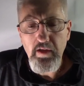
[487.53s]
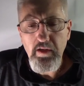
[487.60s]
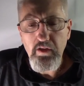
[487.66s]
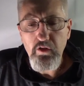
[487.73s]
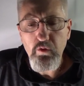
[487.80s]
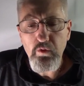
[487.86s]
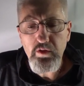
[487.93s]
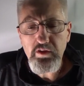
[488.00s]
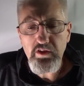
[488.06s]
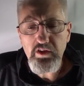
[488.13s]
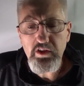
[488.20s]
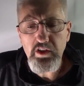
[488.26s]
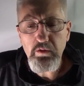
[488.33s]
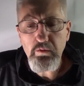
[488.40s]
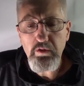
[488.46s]
You could
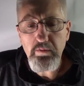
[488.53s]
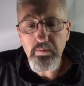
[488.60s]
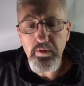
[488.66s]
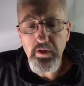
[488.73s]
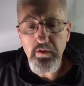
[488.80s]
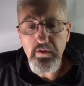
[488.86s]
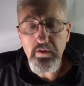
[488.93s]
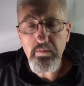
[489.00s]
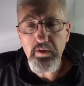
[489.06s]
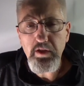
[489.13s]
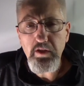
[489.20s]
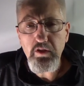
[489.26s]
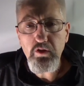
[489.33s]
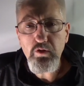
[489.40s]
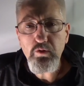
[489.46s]
see what appeared to be a
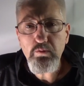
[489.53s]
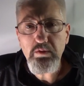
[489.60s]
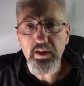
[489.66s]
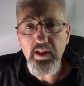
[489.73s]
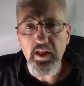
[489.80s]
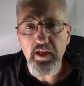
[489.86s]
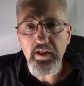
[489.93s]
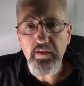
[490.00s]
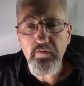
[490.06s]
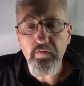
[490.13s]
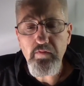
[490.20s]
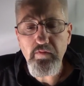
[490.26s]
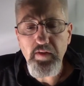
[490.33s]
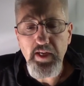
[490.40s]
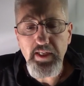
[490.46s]
human-like
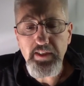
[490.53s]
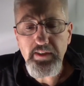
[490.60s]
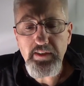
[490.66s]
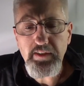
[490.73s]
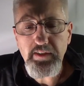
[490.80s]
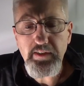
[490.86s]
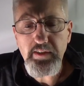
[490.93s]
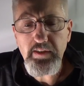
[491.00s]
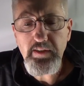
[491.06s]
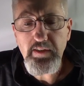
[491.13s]
face.